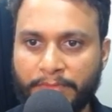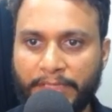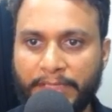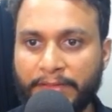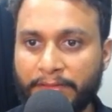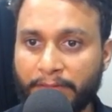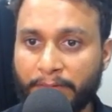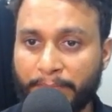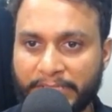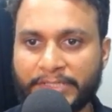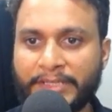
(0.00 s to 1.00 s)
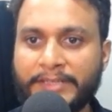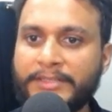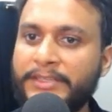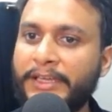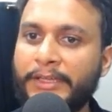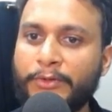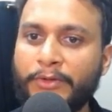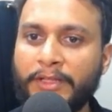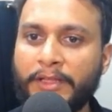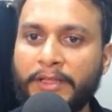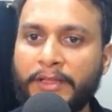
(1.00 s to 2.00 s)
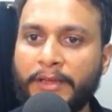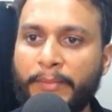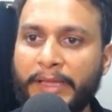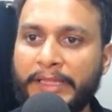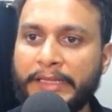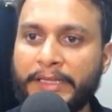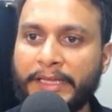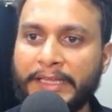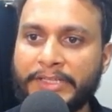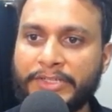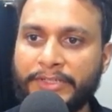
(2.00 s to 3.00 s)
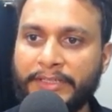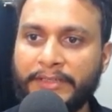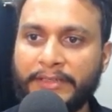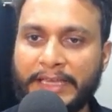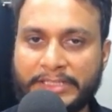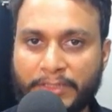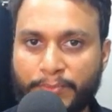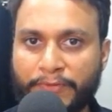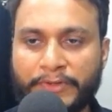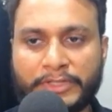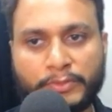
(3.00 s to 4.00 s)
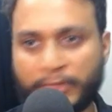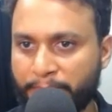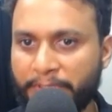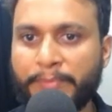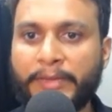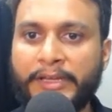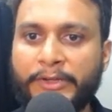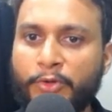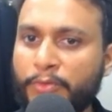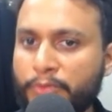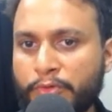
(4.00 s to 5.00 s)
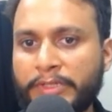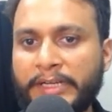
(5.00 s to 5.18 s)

In the best case scenario, my entire string as a prefix will be a palindrome so